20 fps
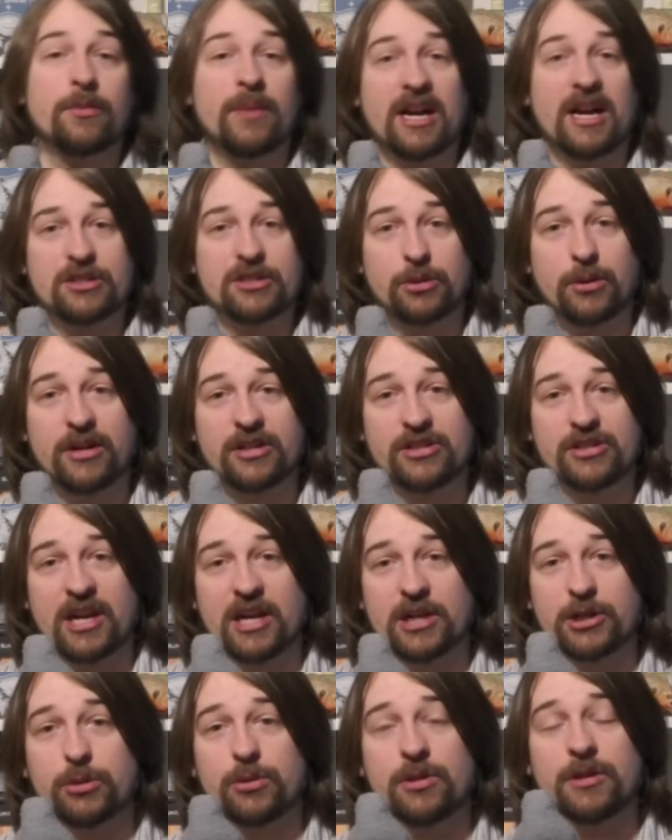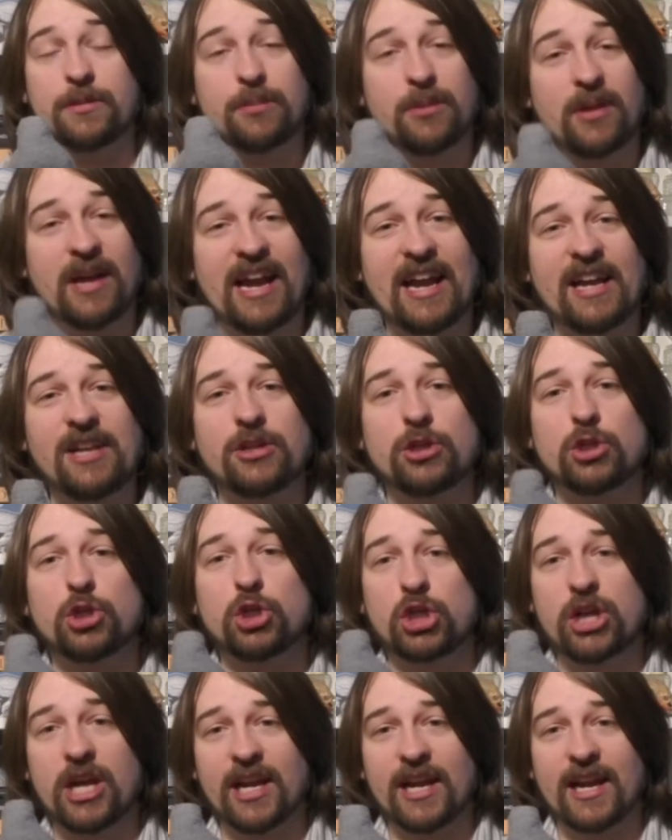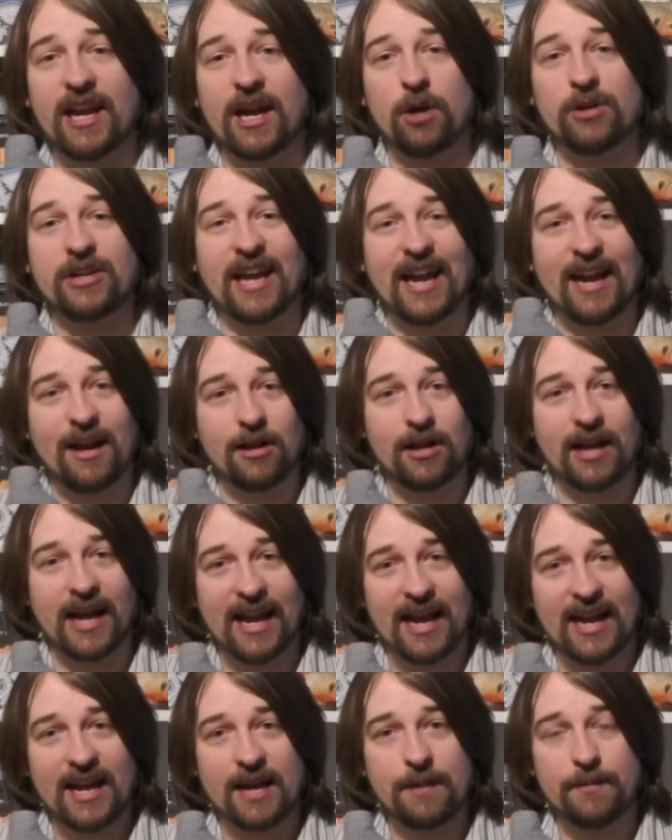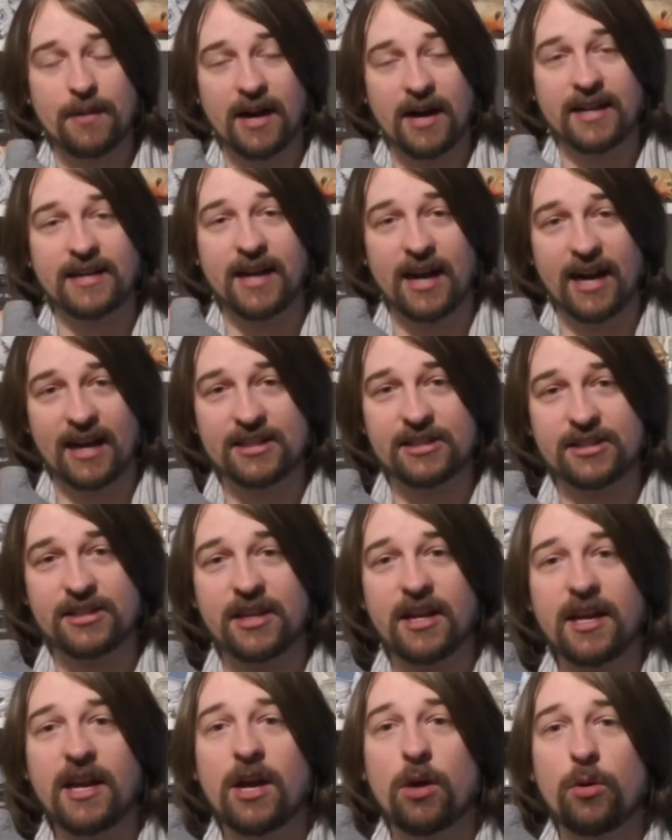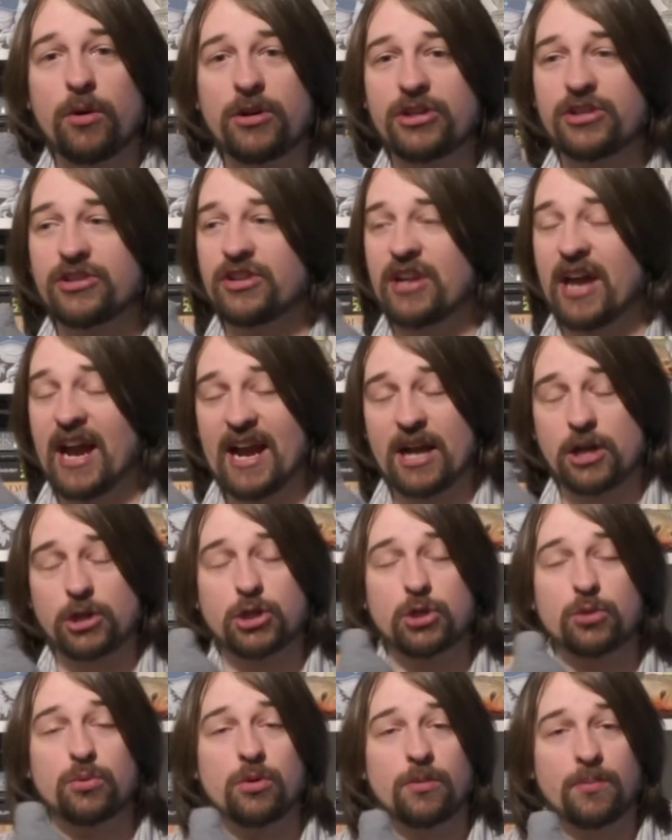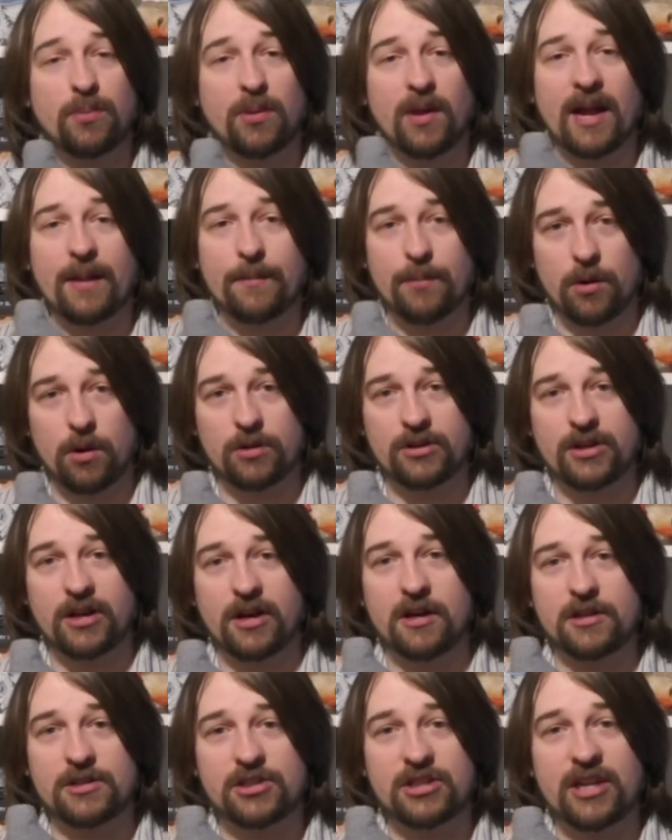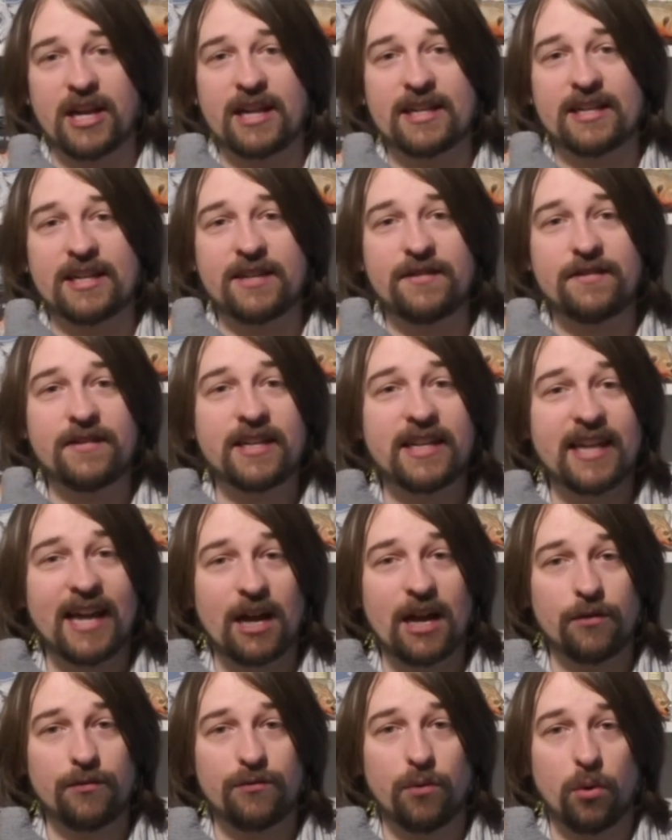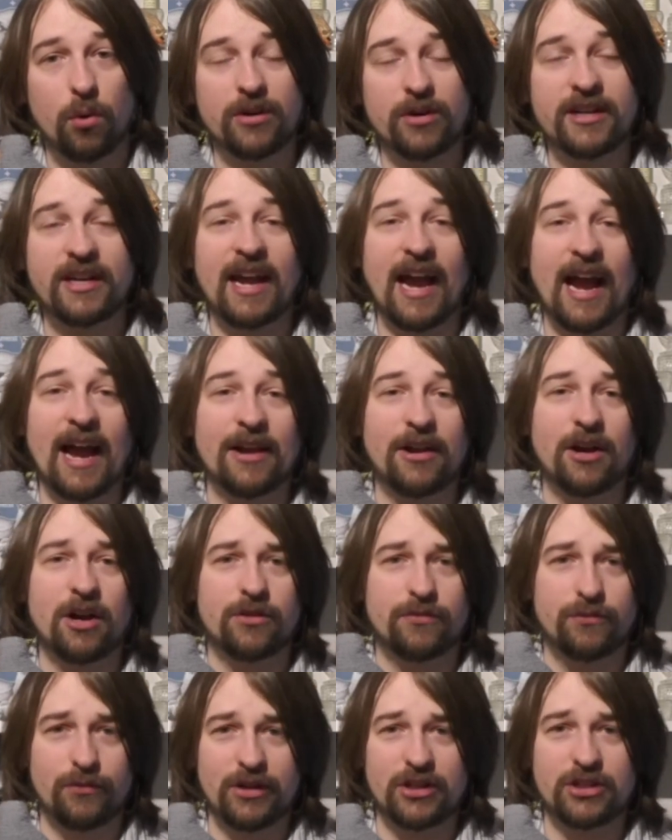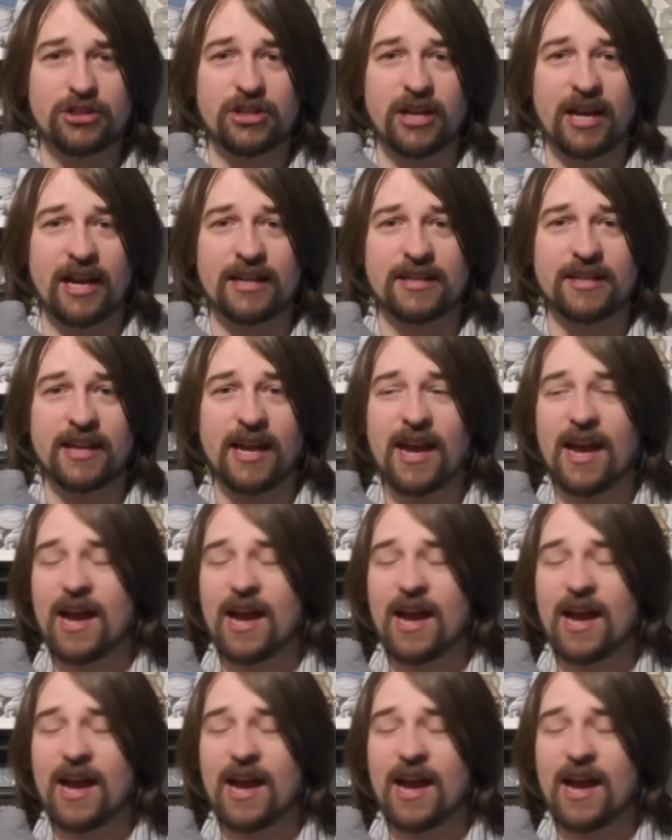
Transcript: the Masquerade is actually played, check out L A by Night, which is an actual play podcast set in the California Anarch Free State,